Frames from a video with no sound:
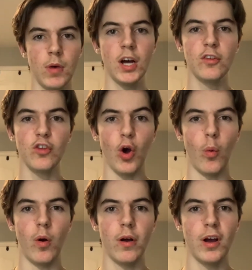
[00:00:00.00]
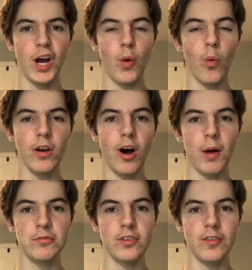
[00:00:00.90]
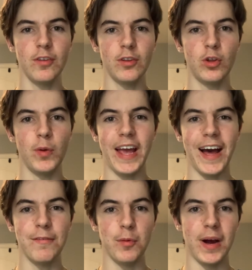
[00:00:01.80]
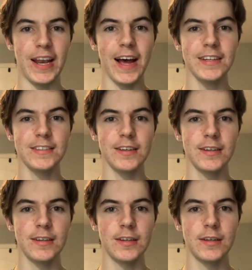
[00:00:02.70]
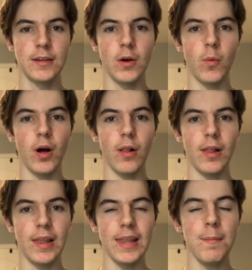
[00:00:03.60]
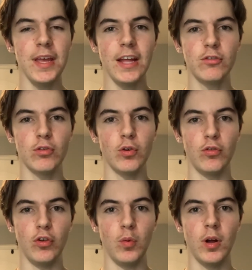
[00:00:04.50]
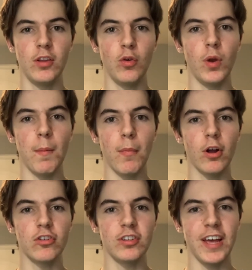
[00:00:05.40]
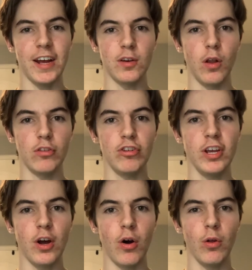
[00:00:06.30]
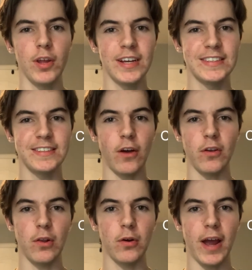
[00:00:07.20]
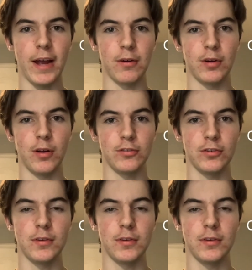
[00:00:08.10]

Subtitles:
So, what options do we have, you might ask? Well, let me introduce you to an emerging technology called cellular agriculture.